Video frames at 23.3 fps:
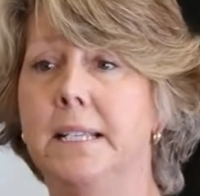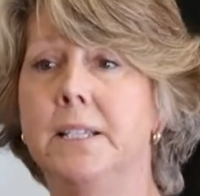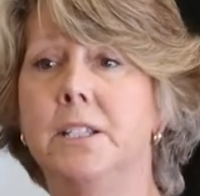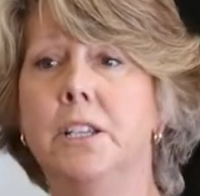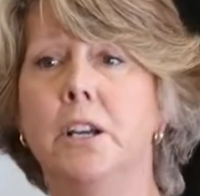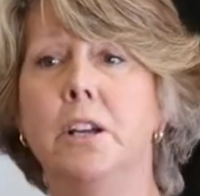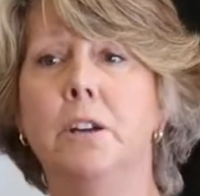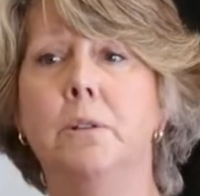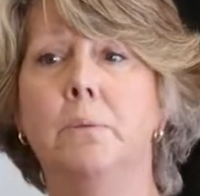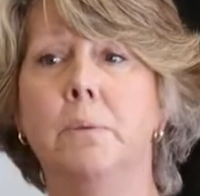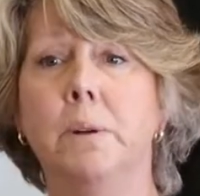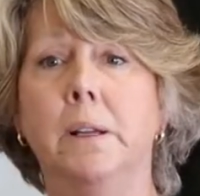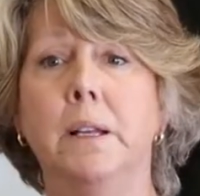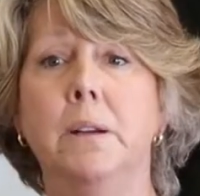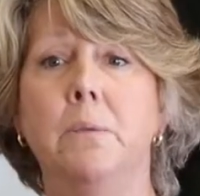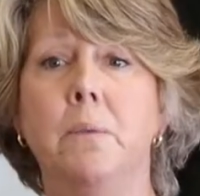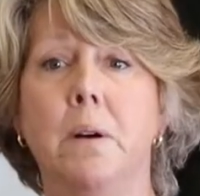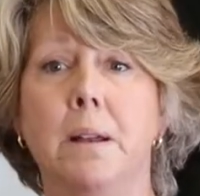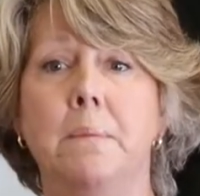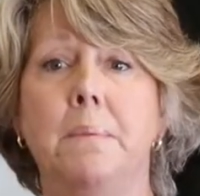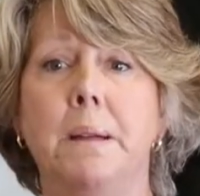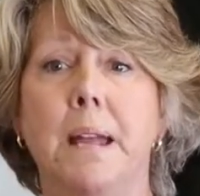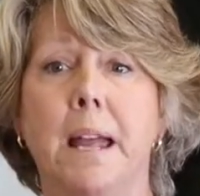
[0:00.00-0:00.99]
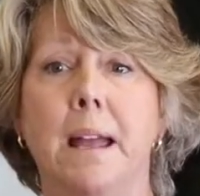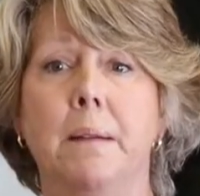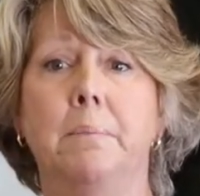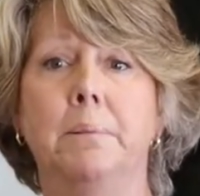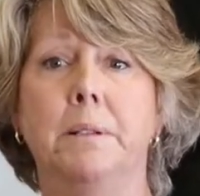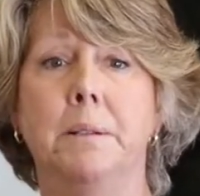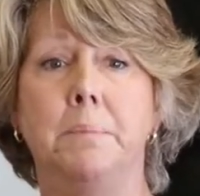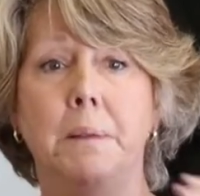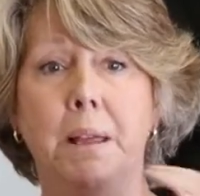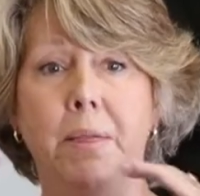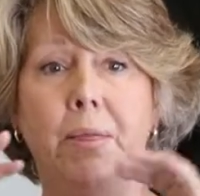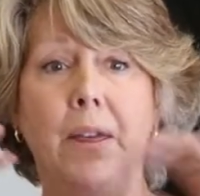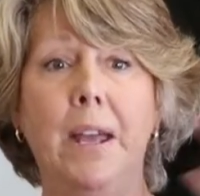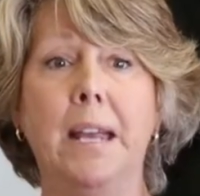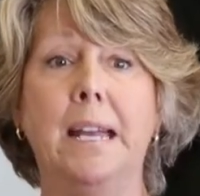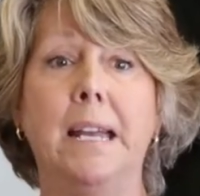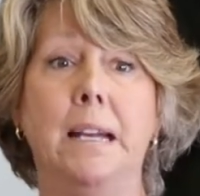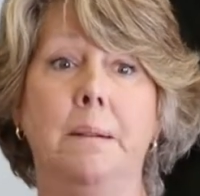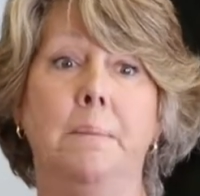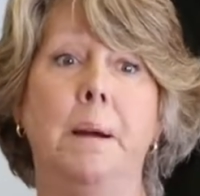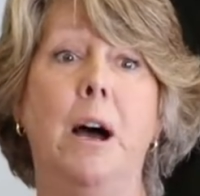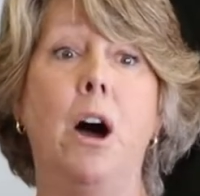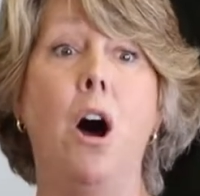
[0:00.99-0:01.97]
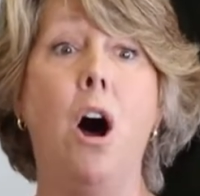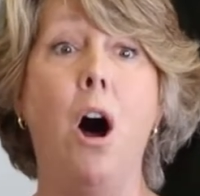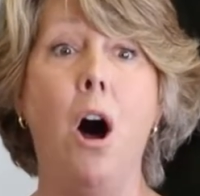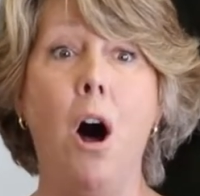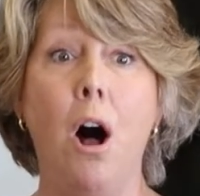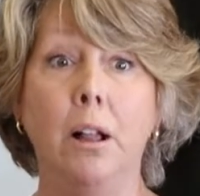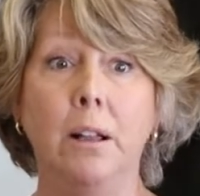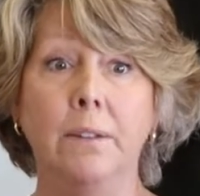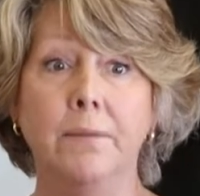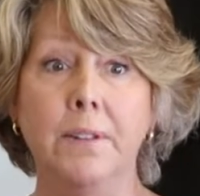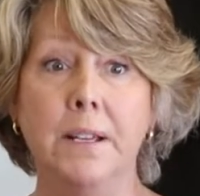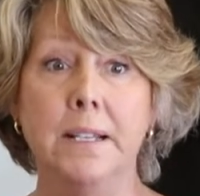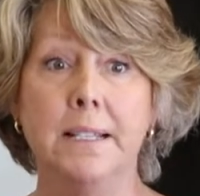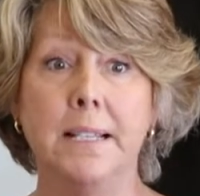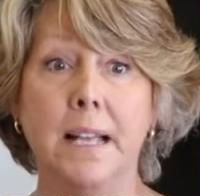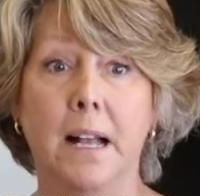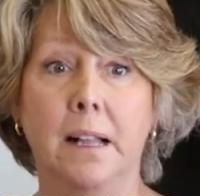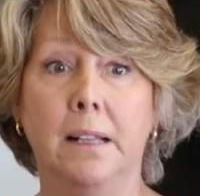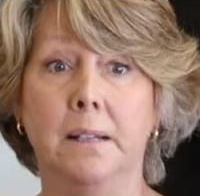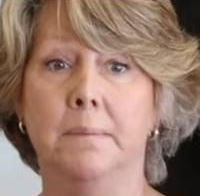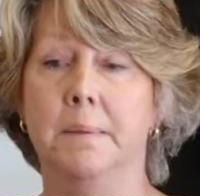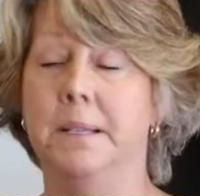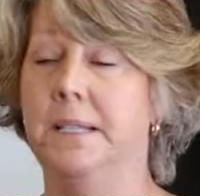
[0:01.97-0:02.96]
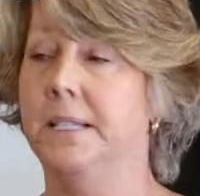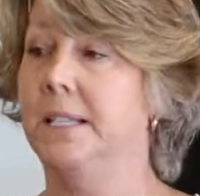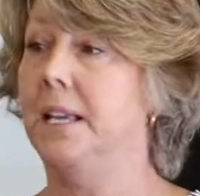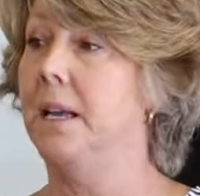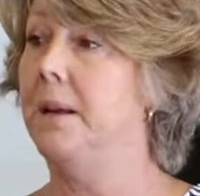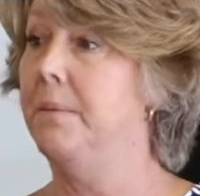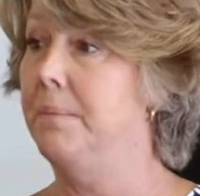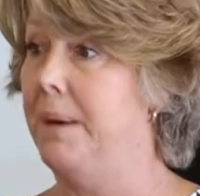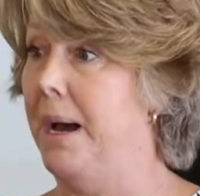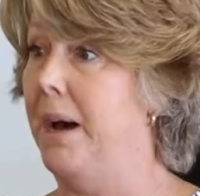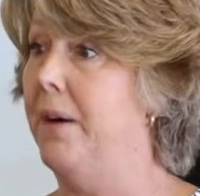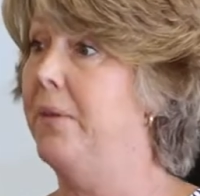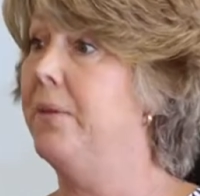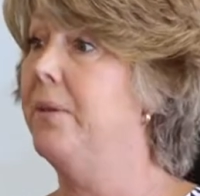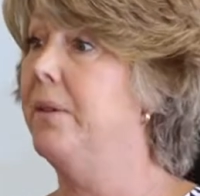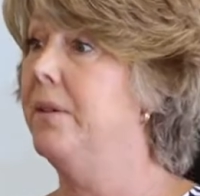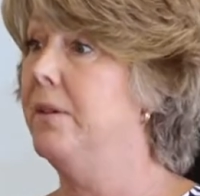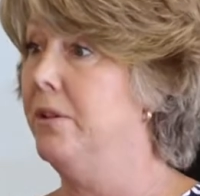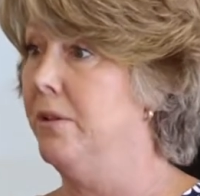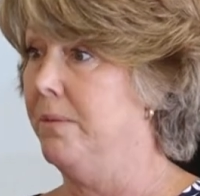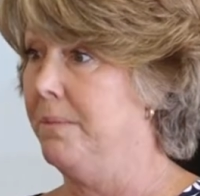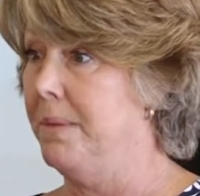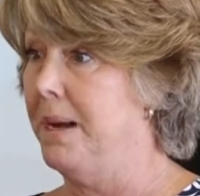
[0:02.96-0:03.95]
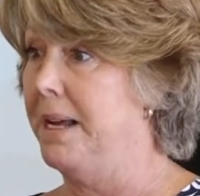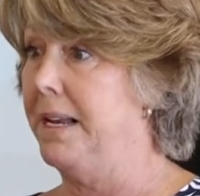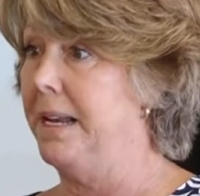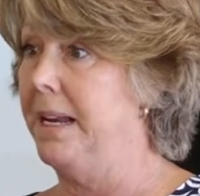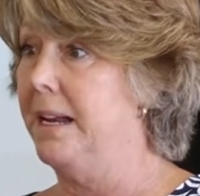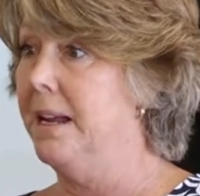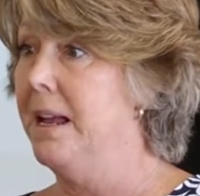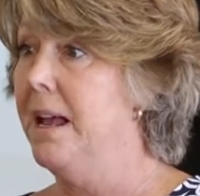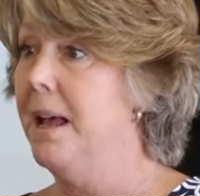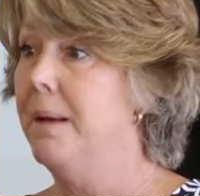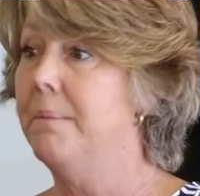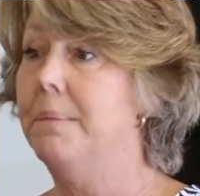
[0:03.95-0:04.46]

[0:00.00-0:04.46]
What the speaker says: And so you really want to be able to be thinking about all of these elements about your money,